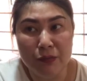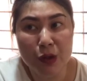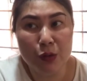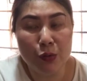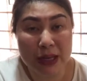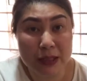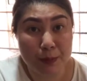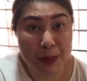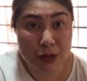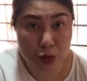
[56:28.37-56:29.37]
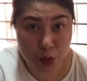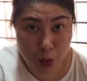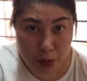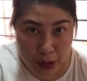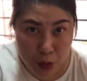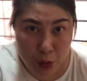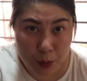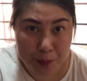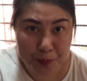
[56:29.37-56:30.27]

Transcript: new recipes to cookie dough.